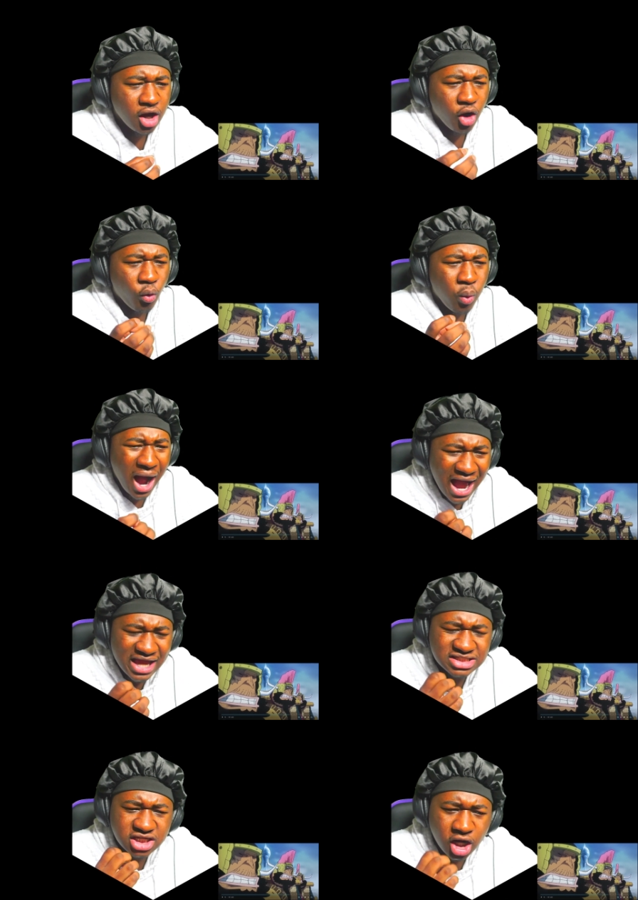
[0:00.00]
why
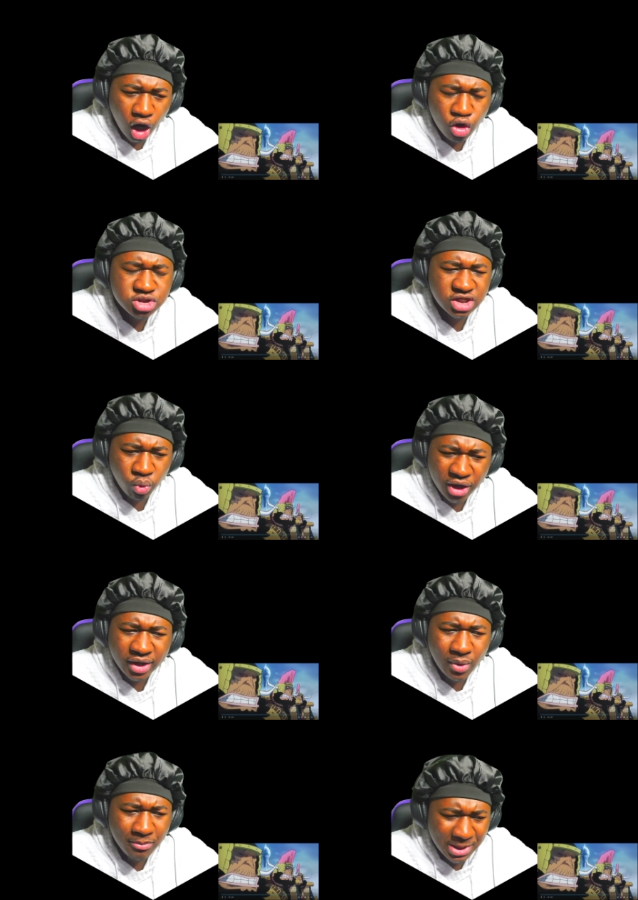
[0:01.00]
is a Koji
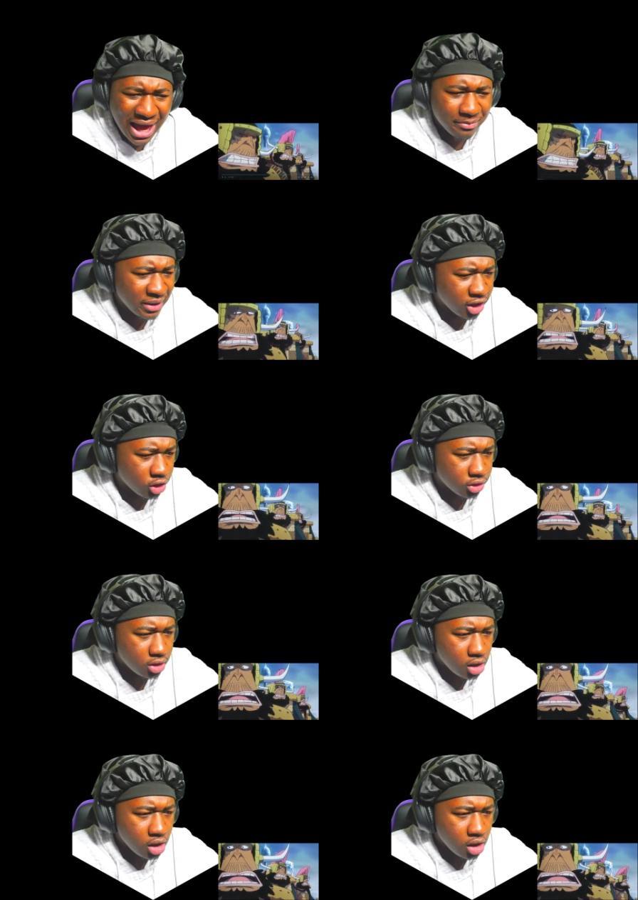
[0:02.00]
working with Blackbeard?